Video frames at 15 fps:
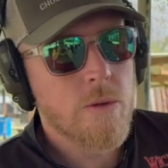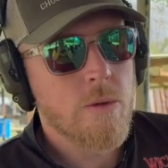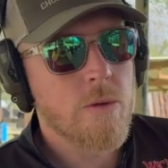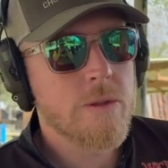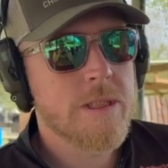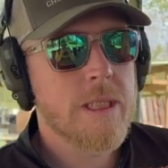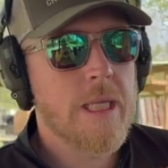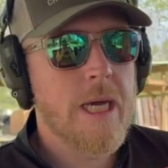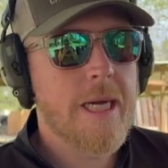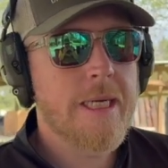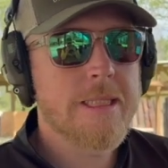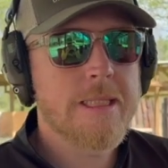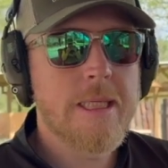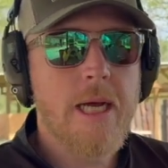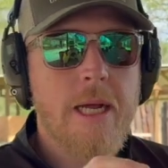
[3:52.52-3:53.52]
or slag.
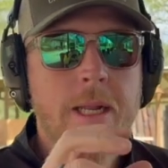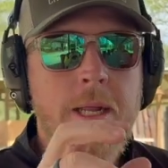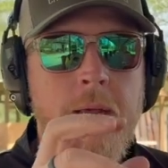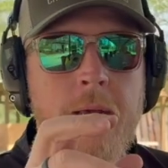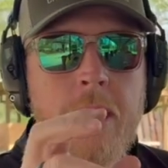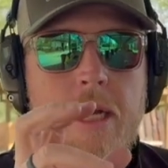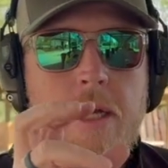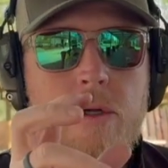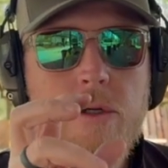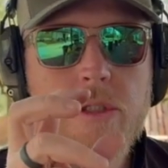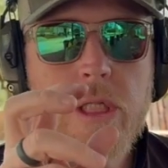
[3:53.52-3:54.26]
It's not, those